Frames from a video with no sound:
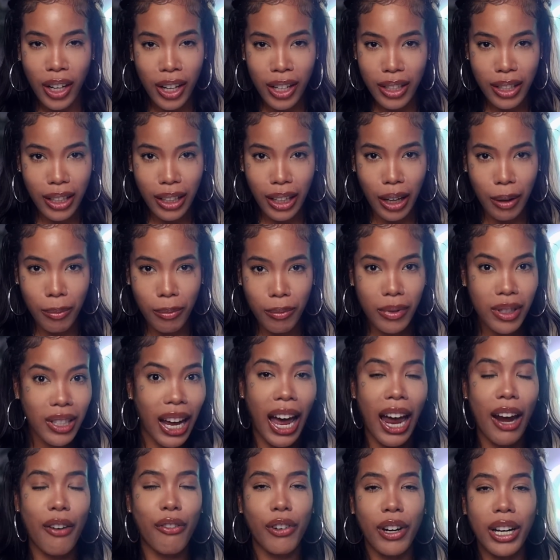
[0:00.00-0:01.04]
answer them, so
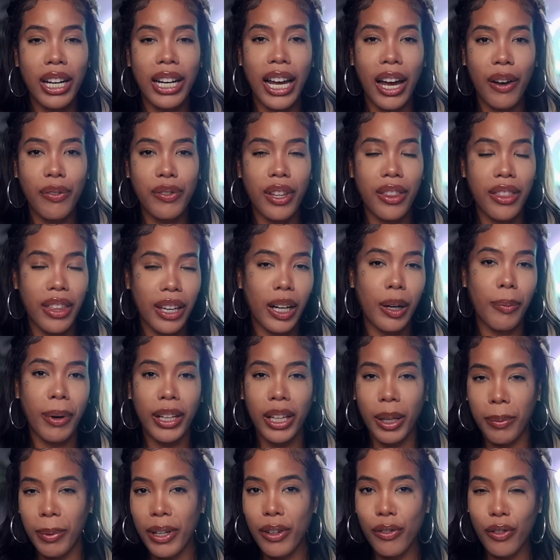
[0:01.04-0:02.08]
I really have to think
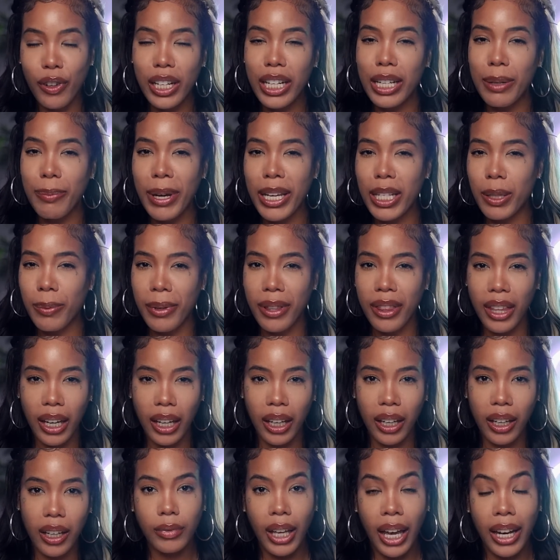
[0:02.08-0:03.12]
about them. He really makes me
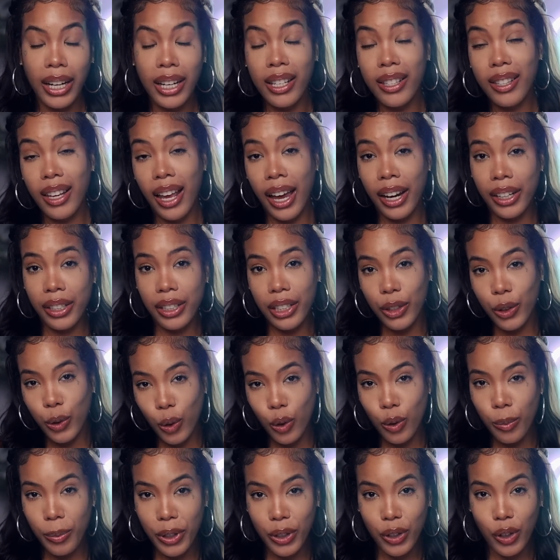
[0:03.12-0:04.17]
think, and he's actually
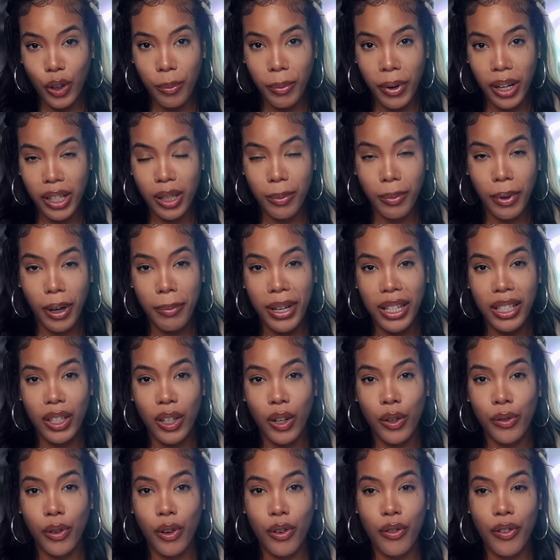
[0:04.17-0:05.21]
taught me so much about
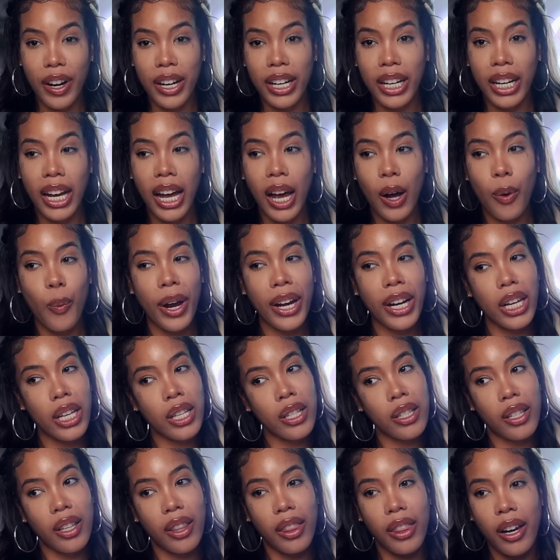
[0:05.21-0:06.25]
myself already. I went
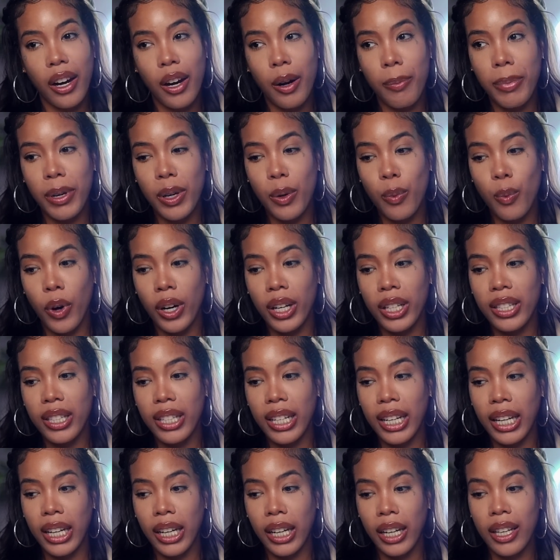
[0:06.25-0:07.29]
into therapy
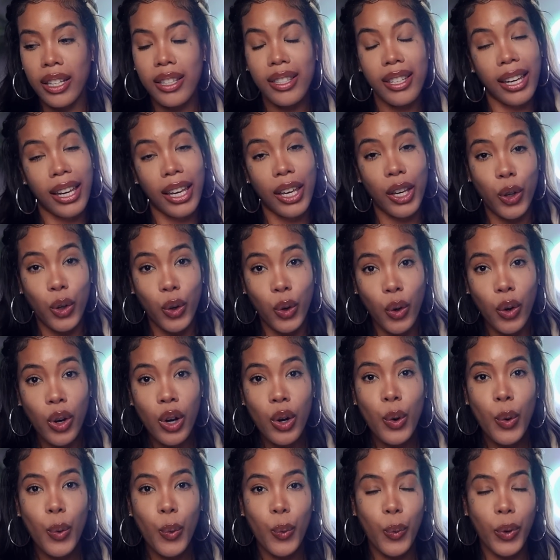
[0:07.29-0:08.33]
wanting to heal,
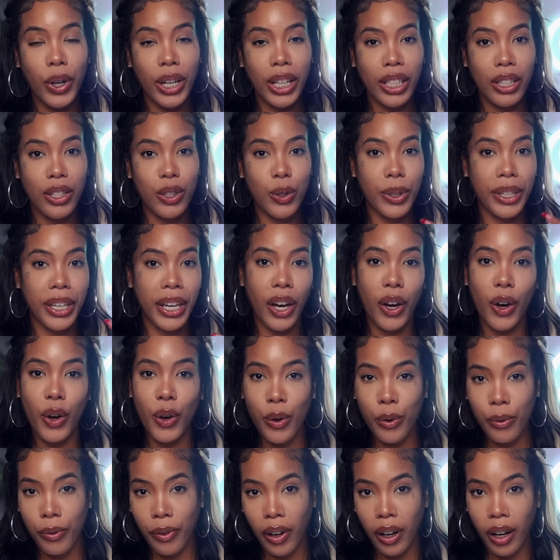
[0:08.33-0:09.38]
wanting to get
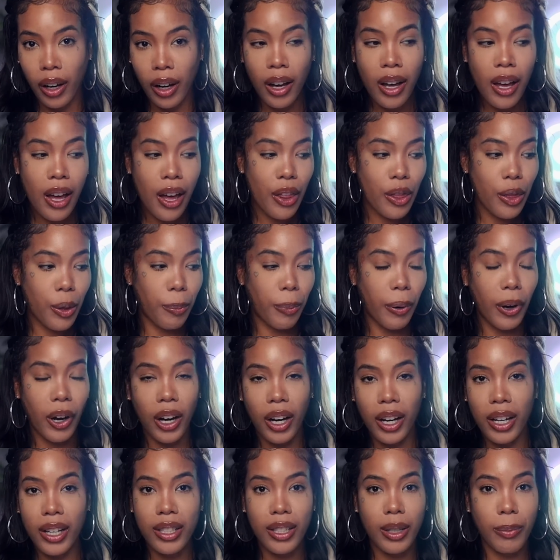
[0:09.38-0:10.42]
over the
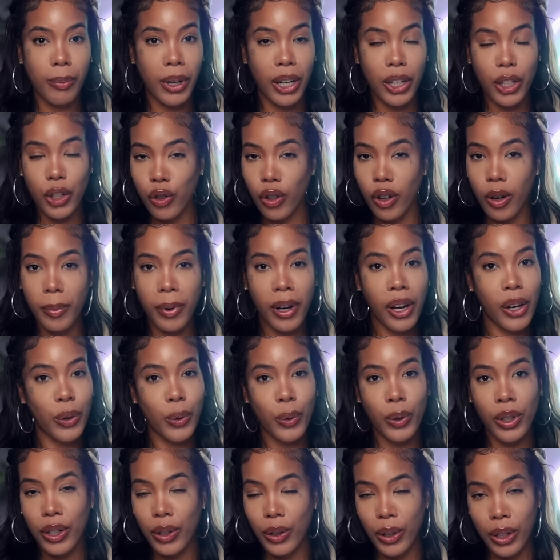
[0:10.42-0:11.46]
past and my trauma and
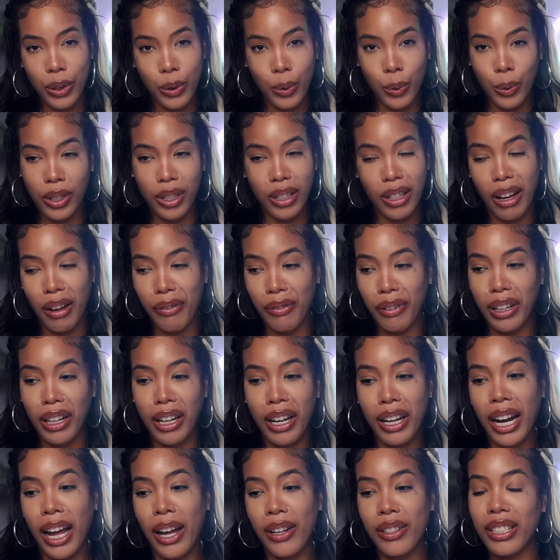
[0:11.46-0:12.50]
all of that sort of stuff, and
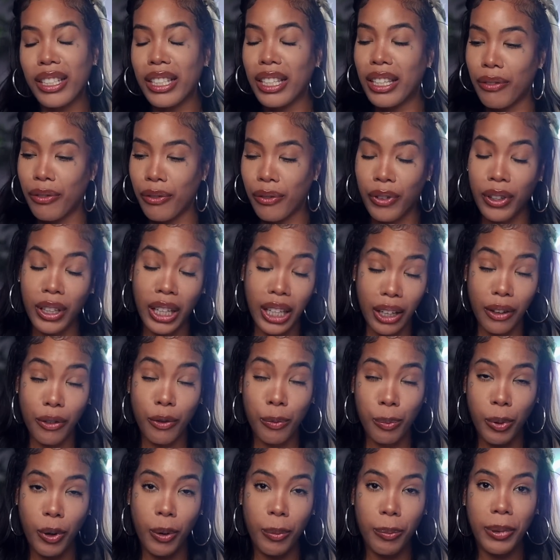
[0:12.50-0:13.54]
learn how to
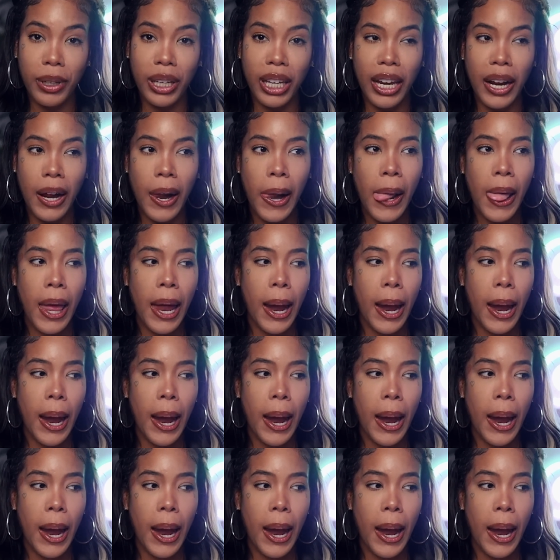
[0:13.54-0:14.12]
forgive properly.